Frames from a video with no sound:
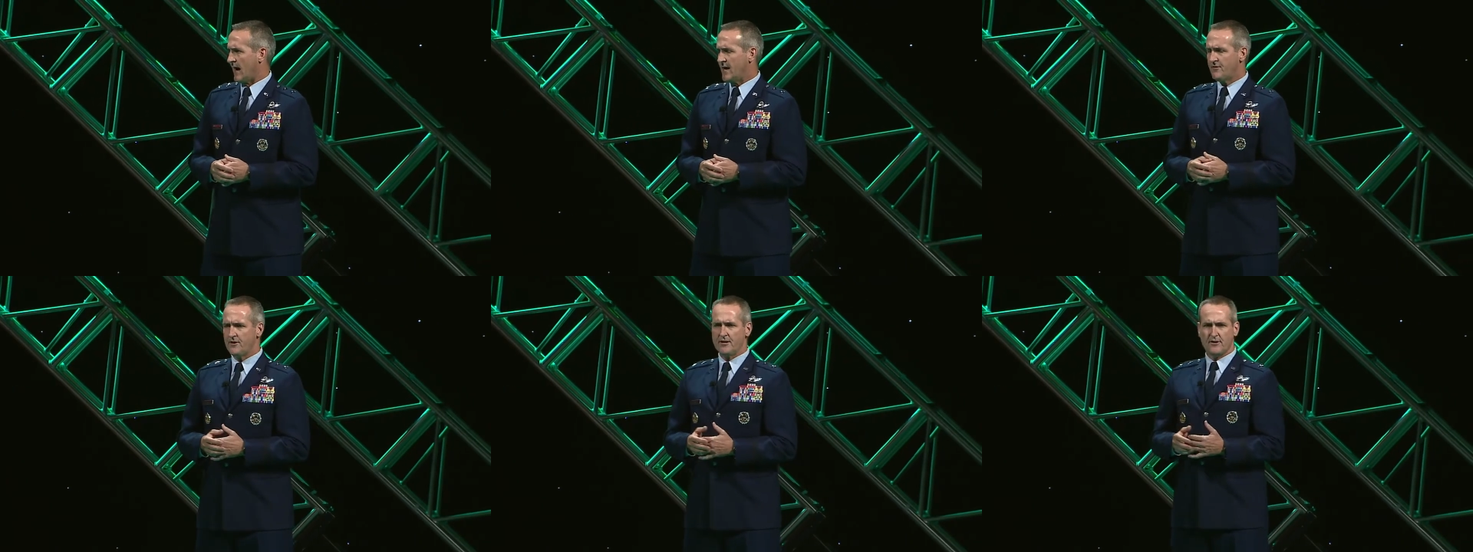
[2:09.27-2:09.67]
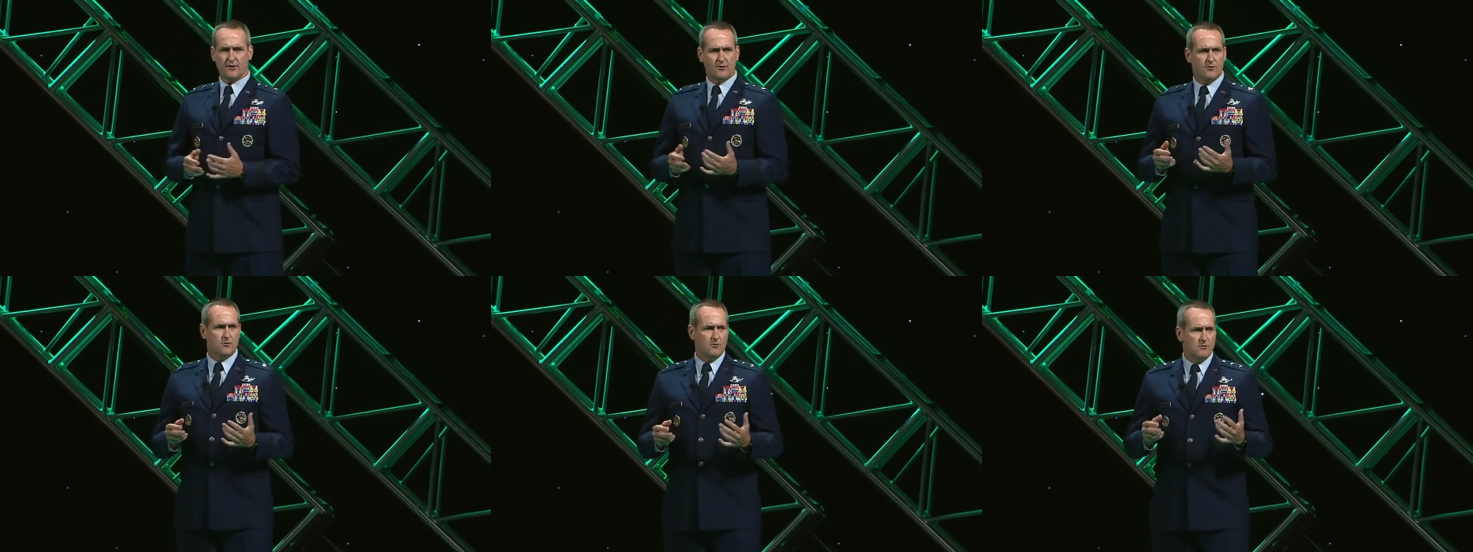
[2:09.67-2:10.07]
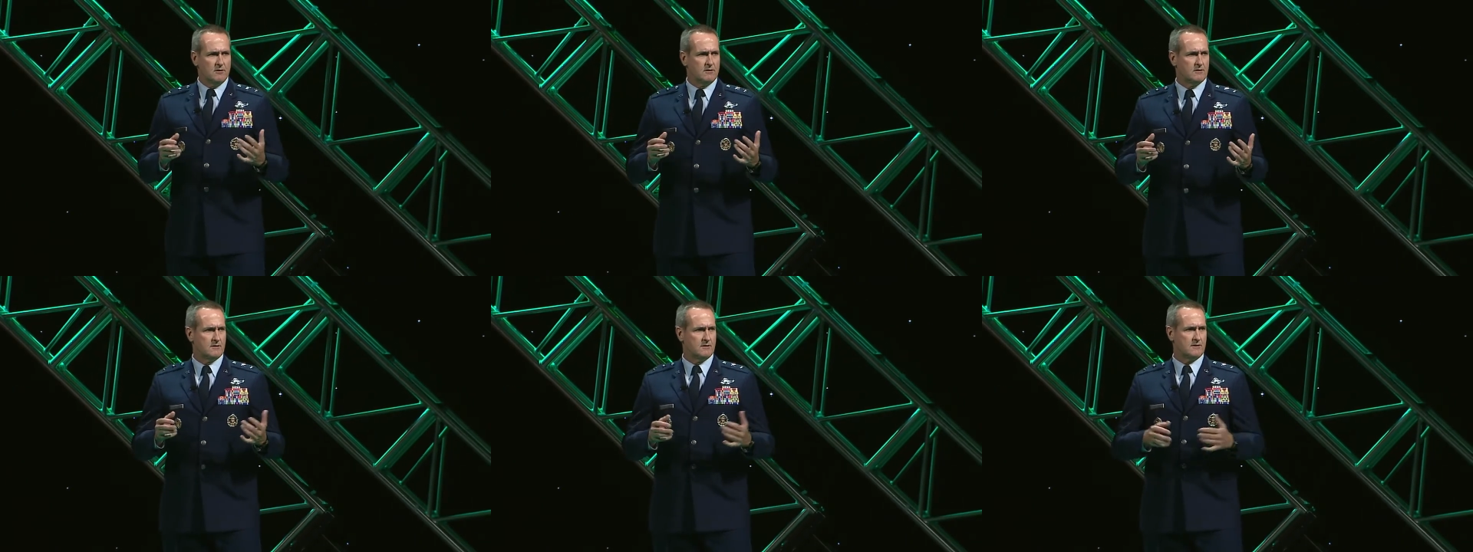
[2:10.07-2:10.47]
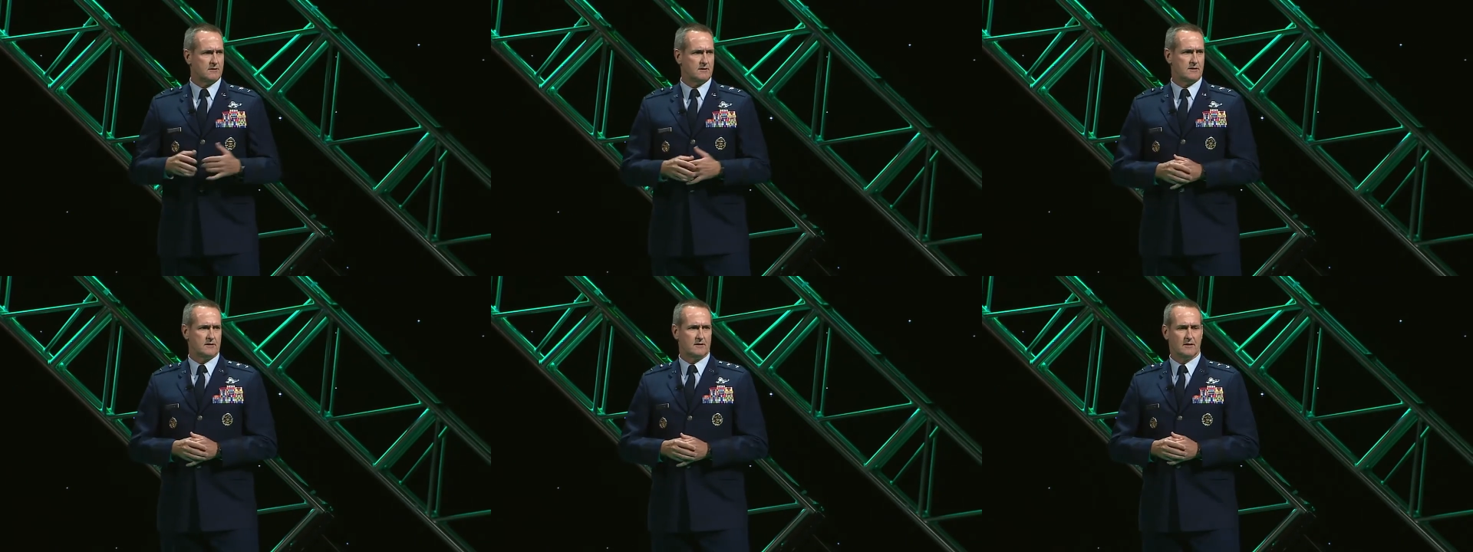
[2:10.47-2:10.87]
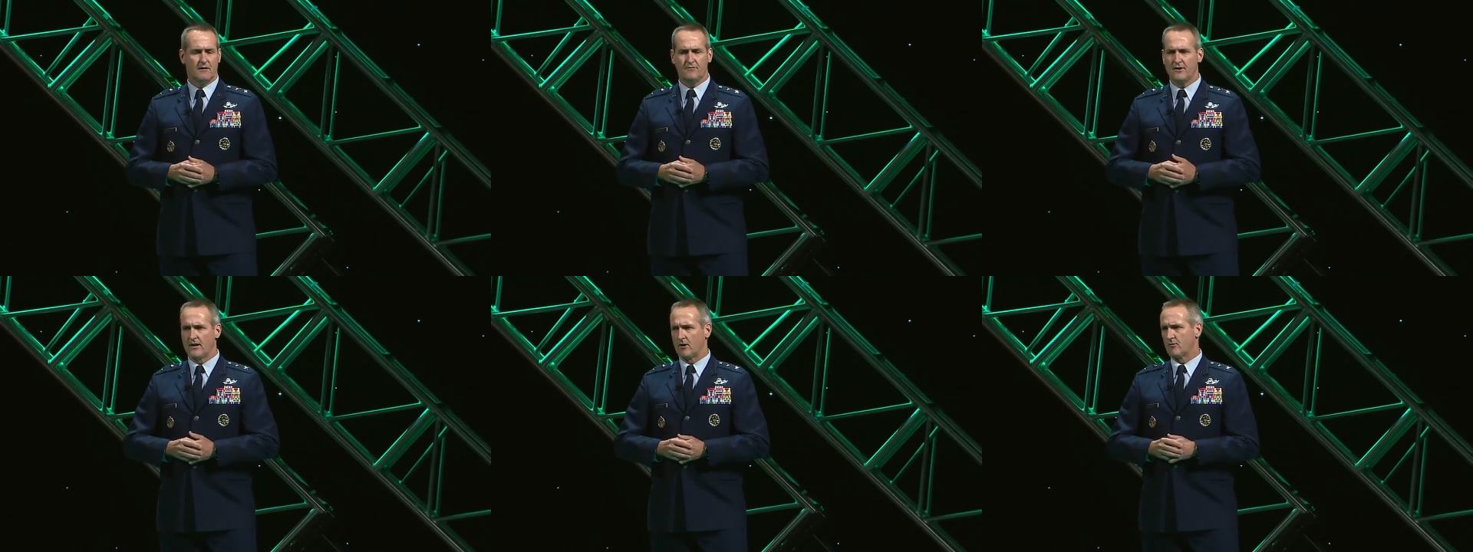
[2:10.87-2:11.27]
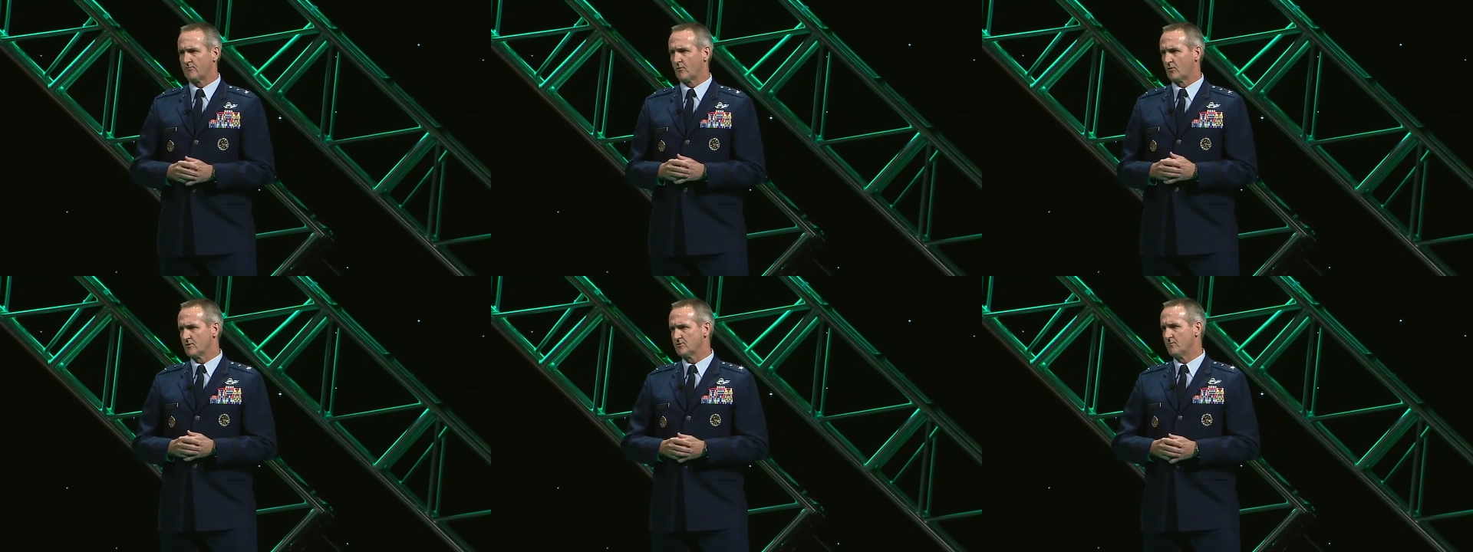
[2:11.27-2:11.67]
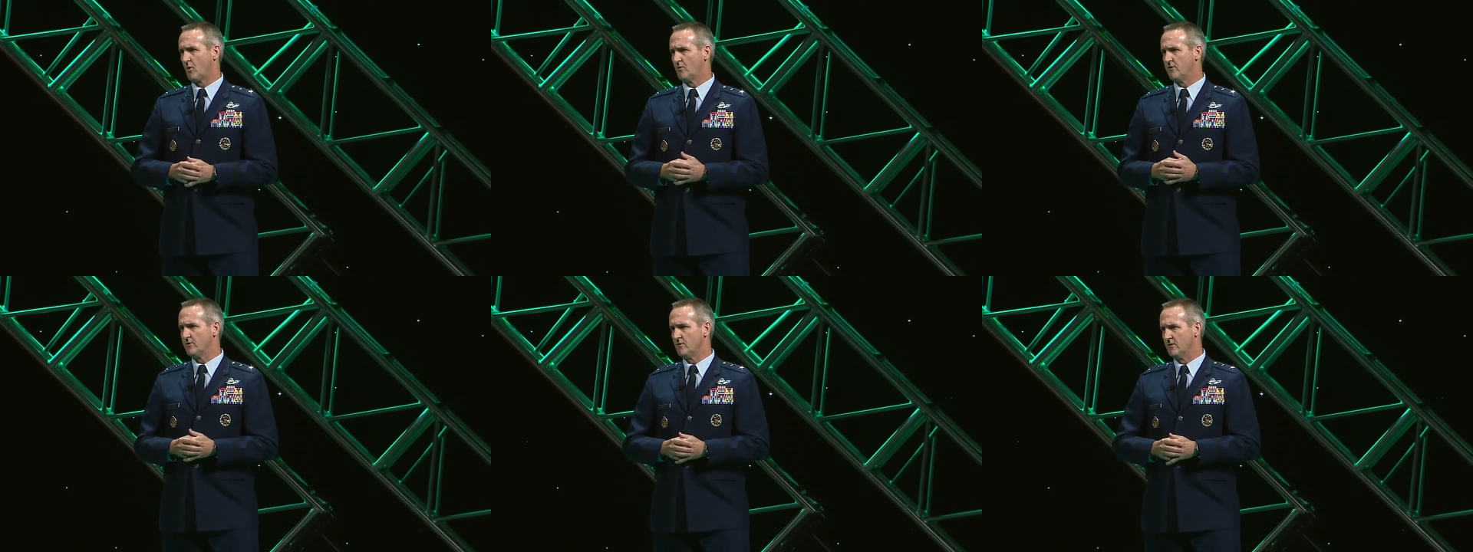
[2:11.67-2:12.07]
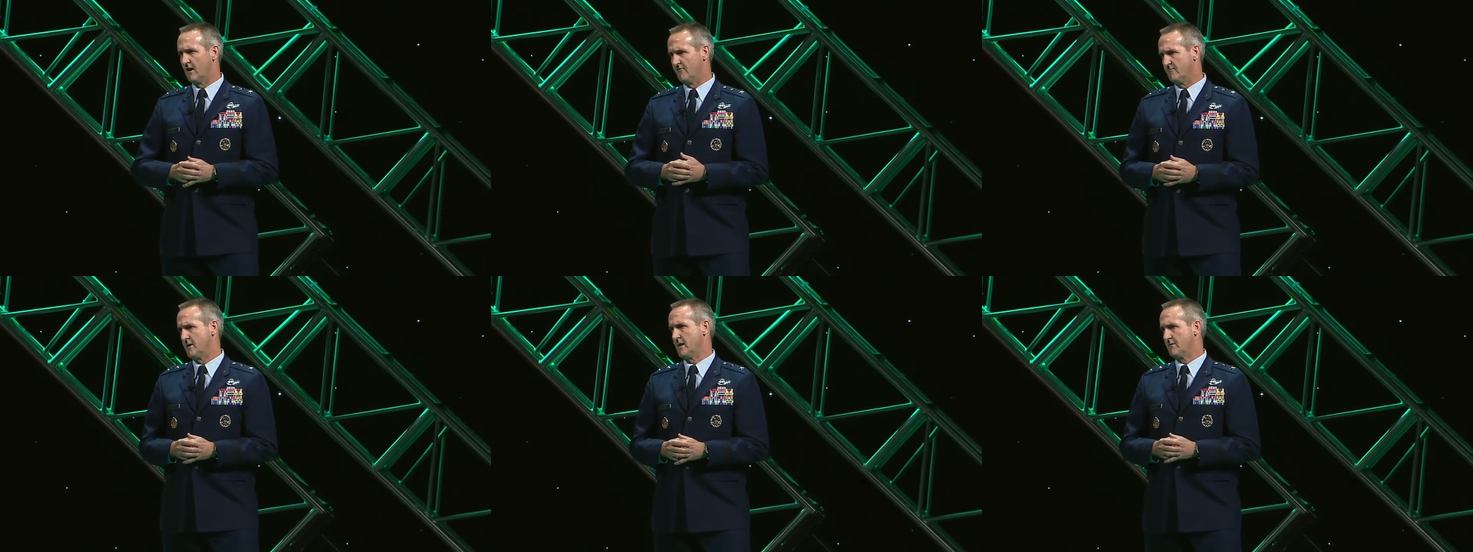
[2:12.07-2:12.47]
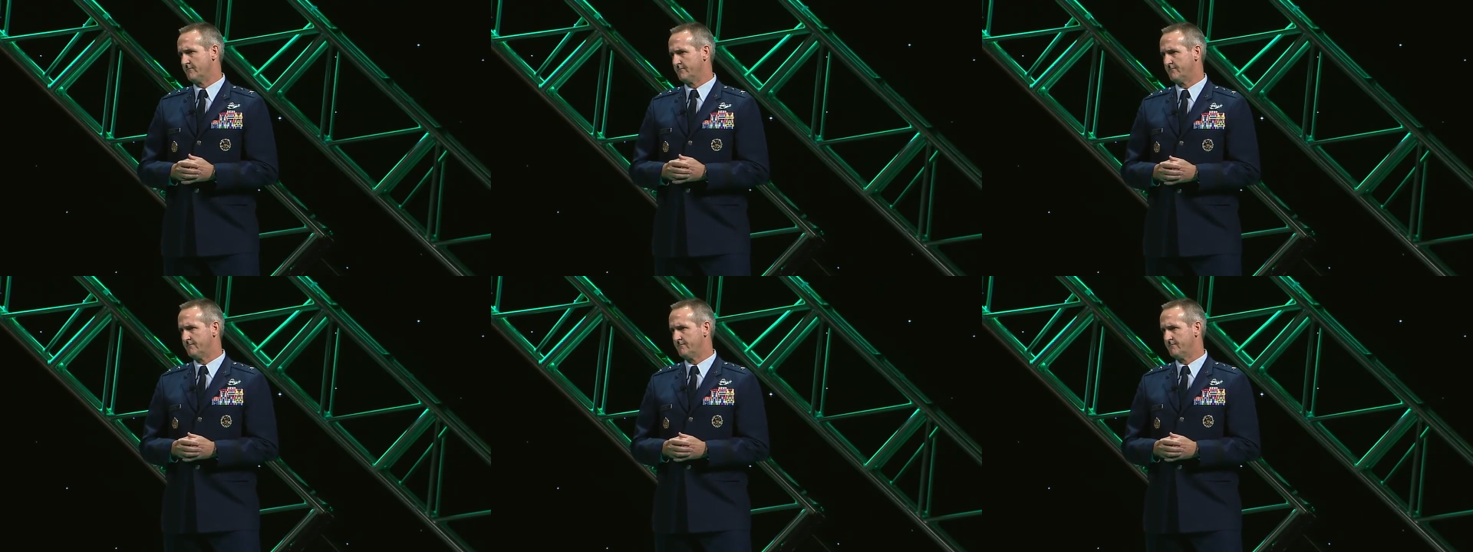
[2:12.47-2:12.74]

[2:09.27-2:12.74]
I think you love the Air Force more than you love me."